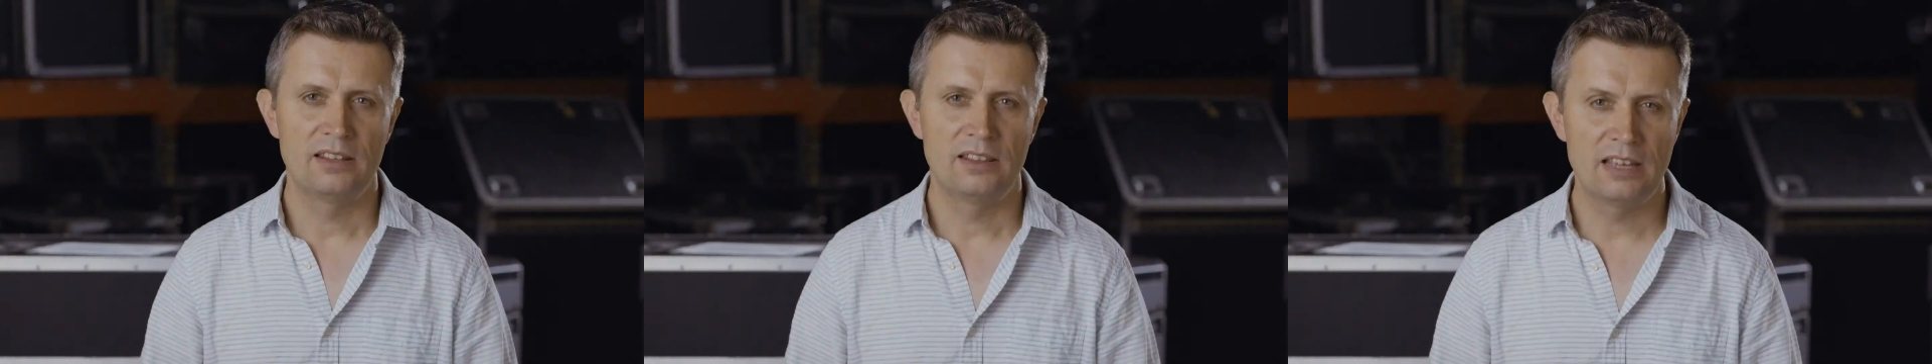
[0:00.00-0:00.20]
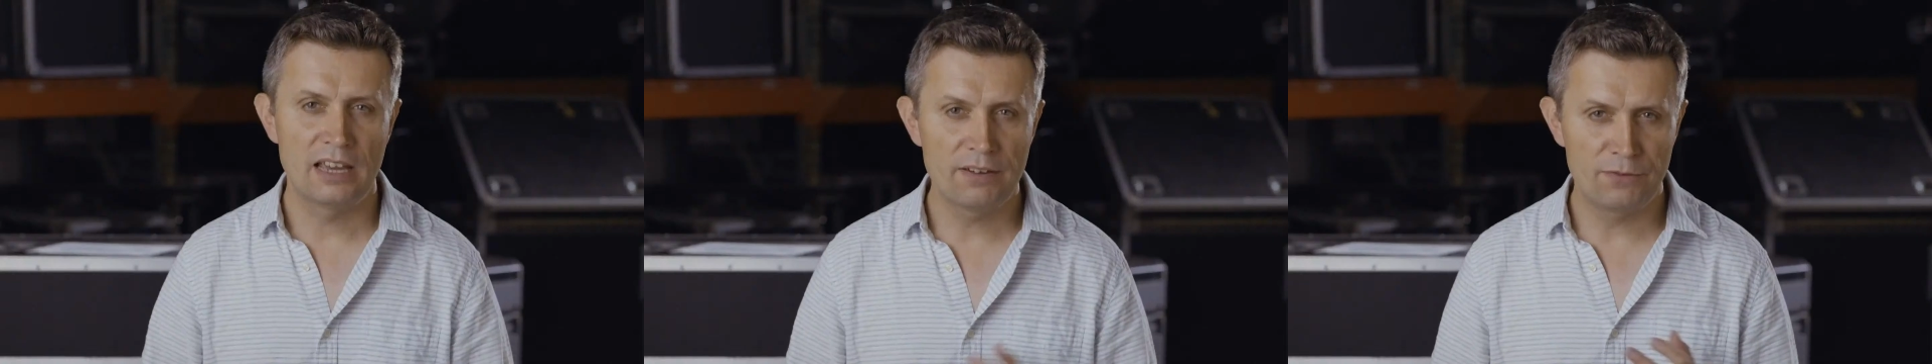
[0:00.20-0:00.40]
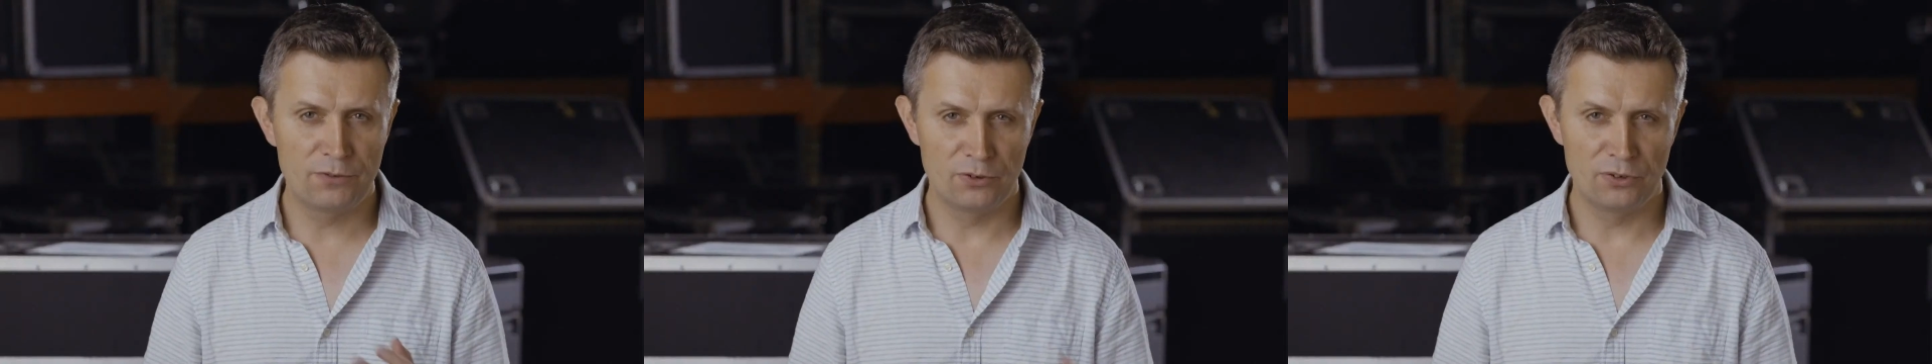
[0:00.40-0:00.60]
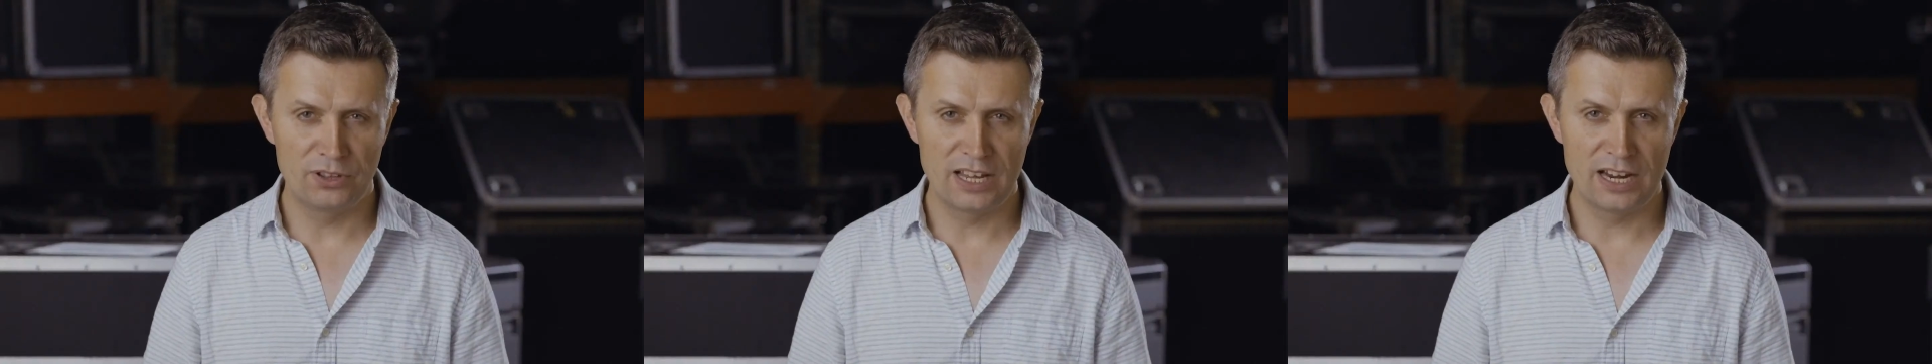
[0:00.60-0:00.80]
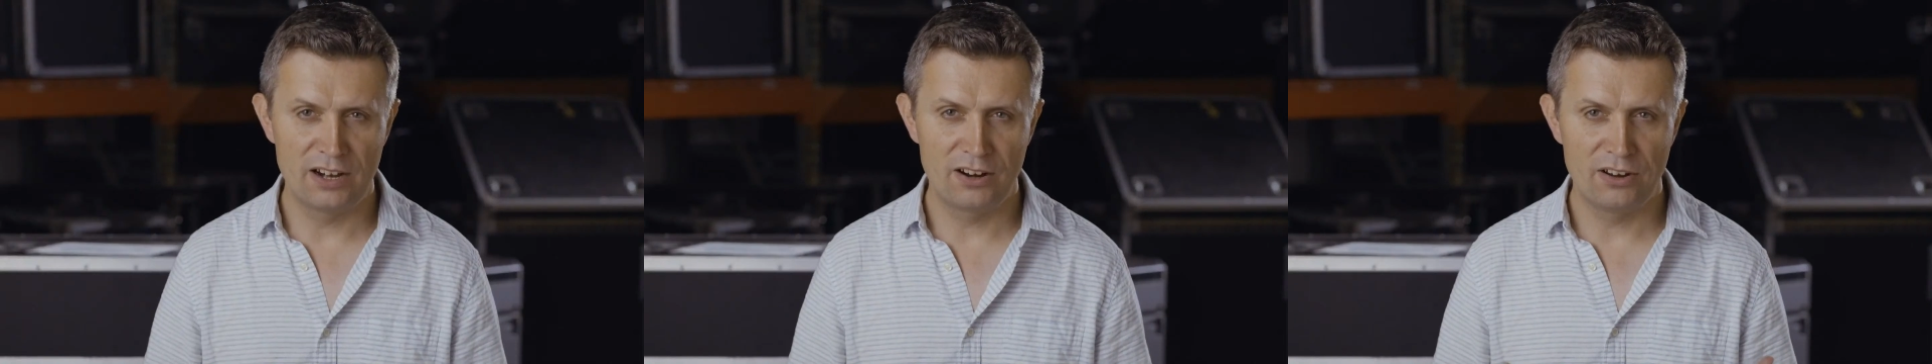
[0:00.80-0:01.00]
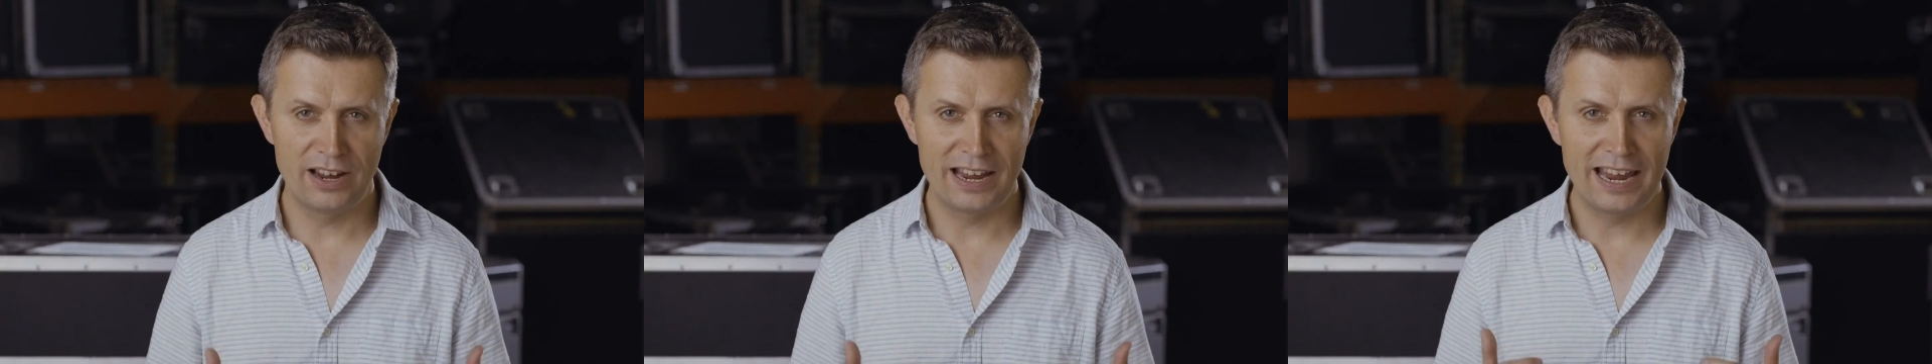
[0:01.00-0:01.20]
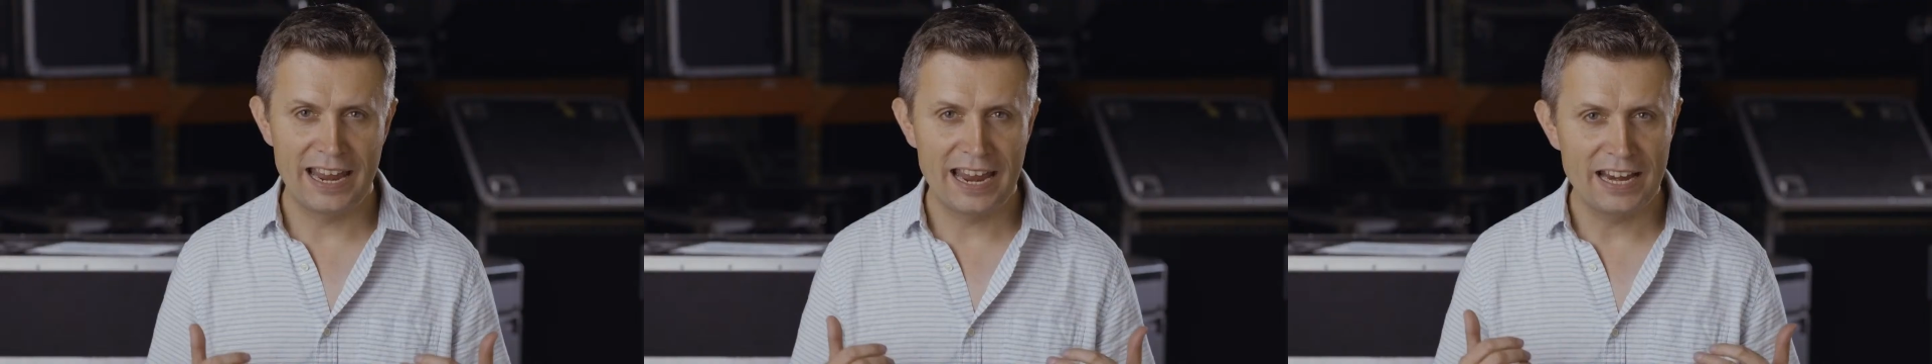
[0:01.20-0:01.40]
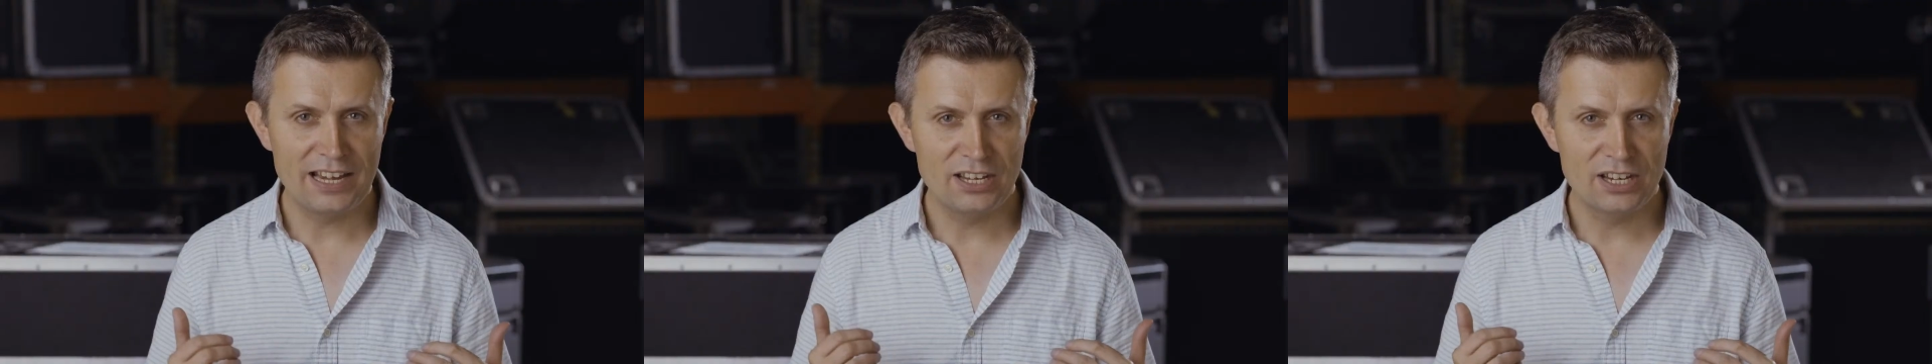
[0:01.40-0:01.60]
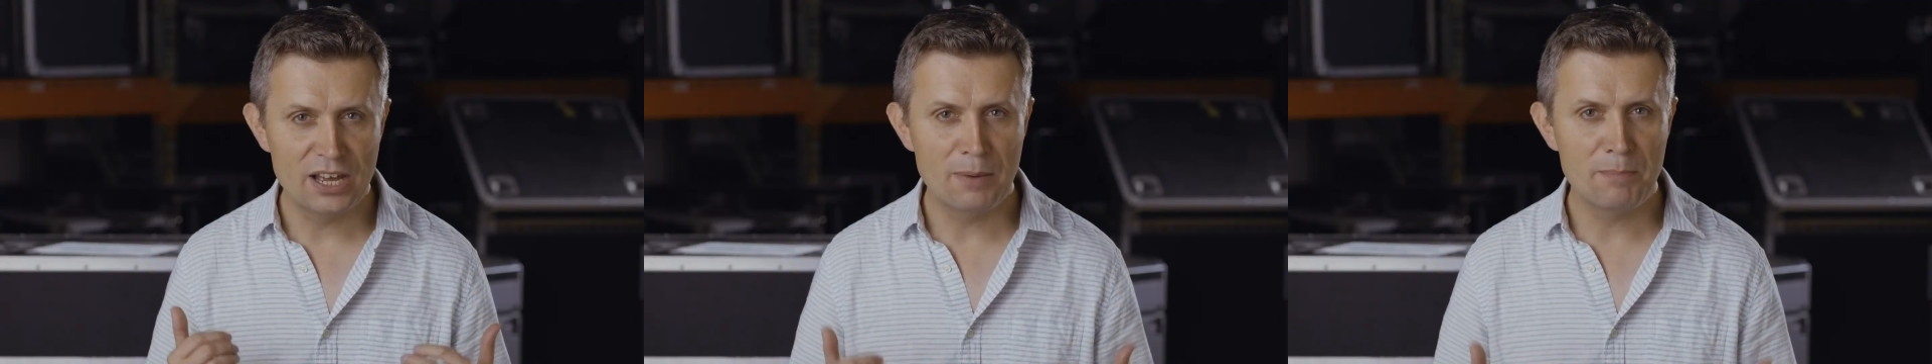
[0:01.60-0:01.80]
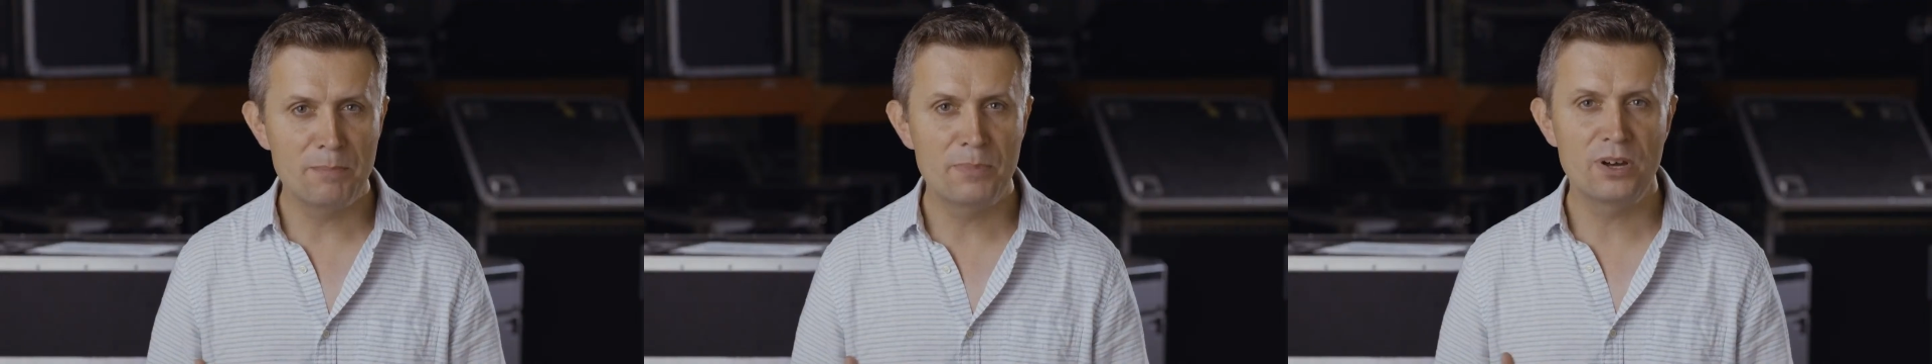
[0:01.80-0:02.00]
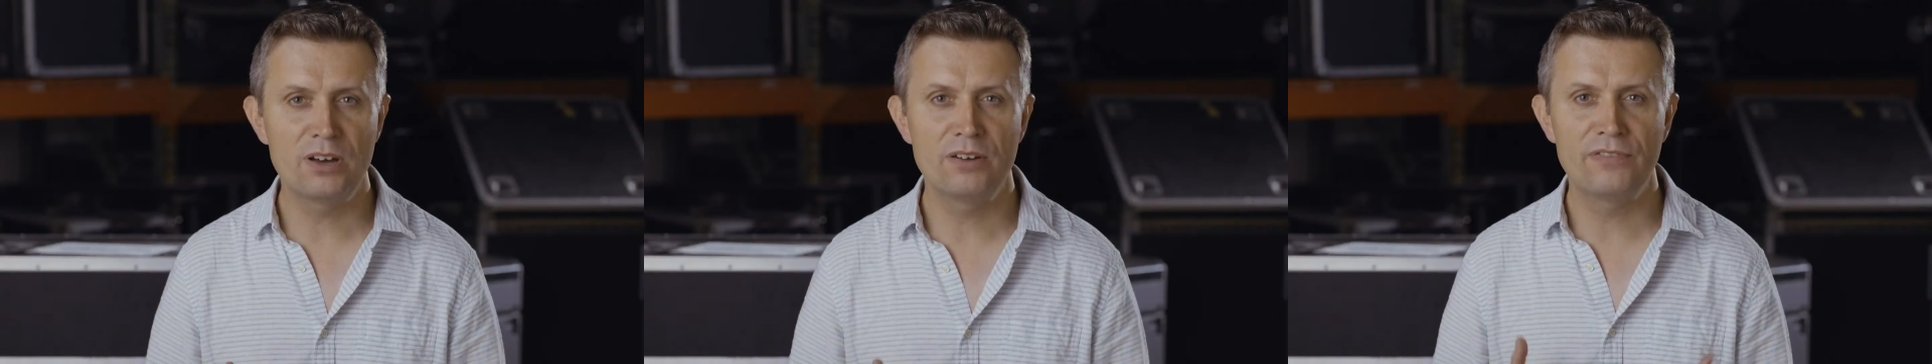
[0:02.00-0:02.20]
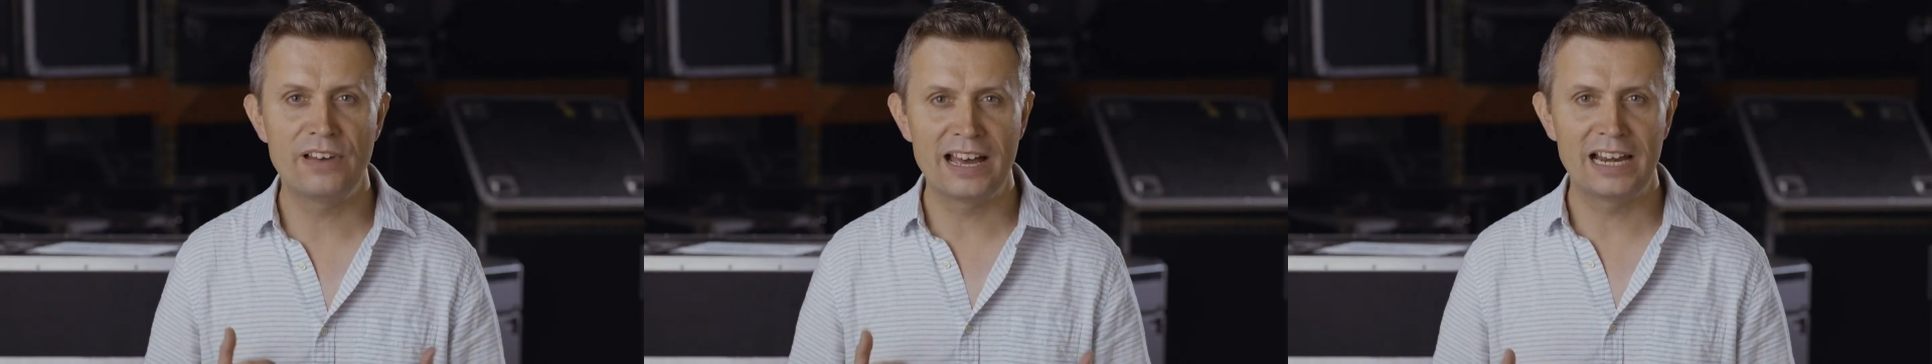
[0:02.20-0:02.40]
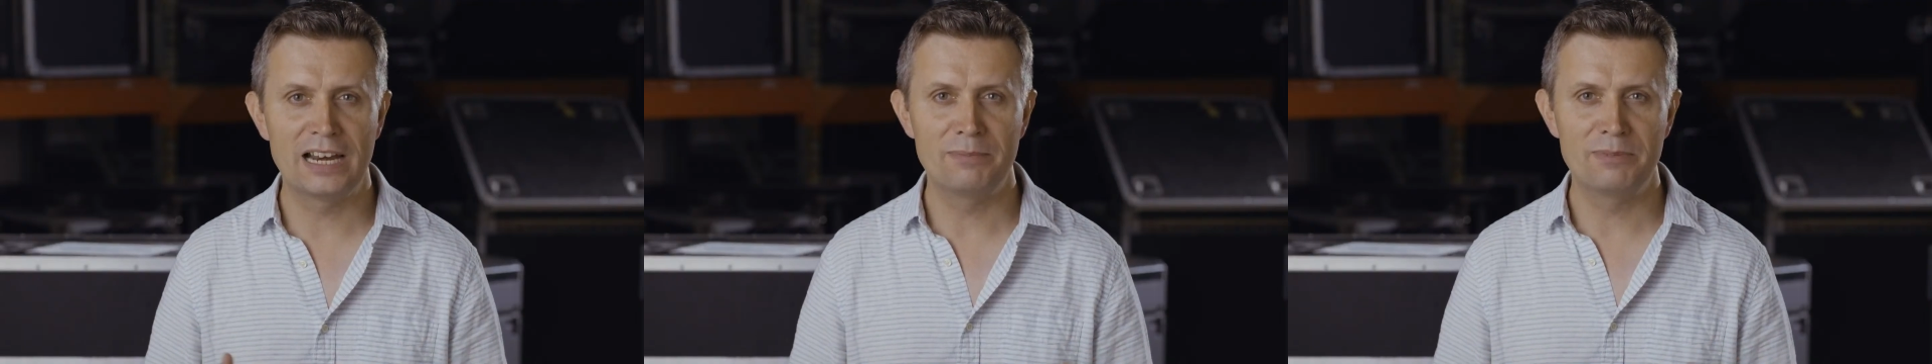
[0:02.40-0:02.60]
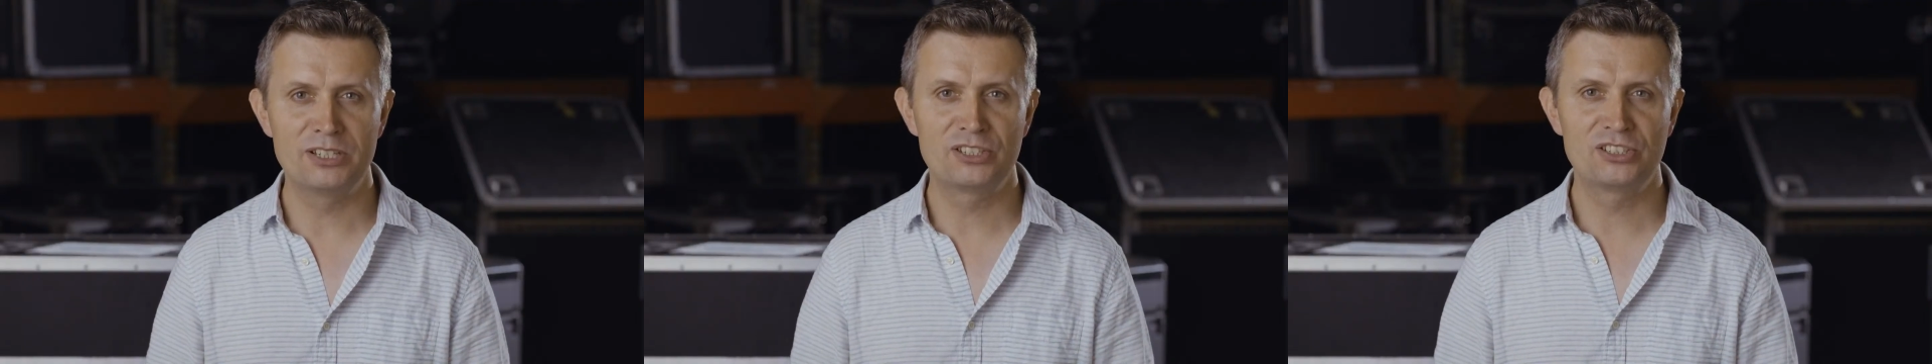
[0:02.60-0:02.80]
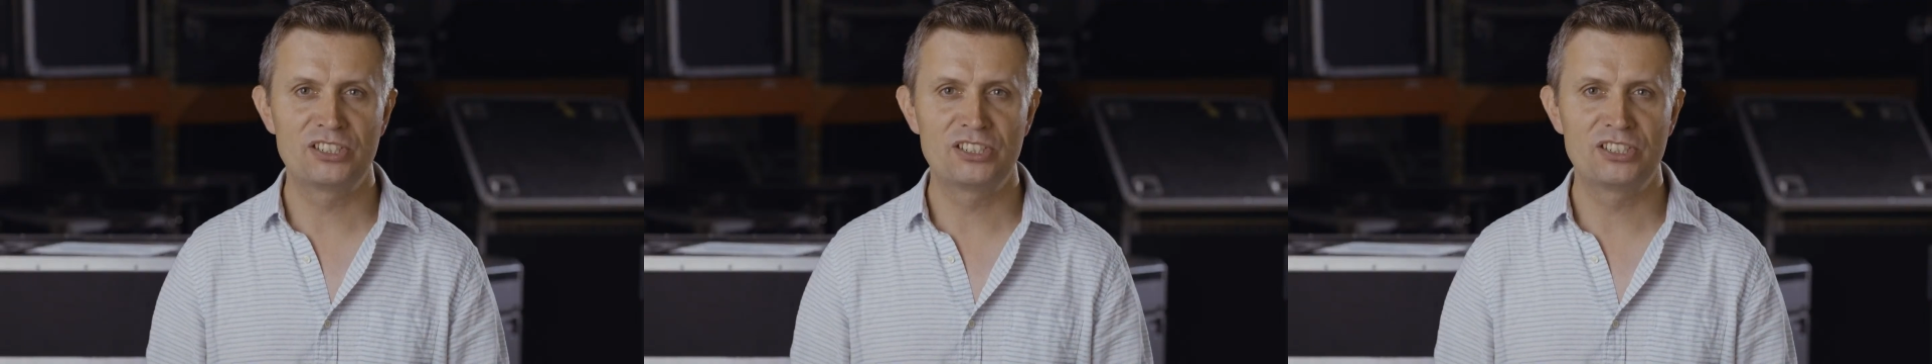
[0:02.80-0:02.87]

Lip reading: Therefore, there are a number of elements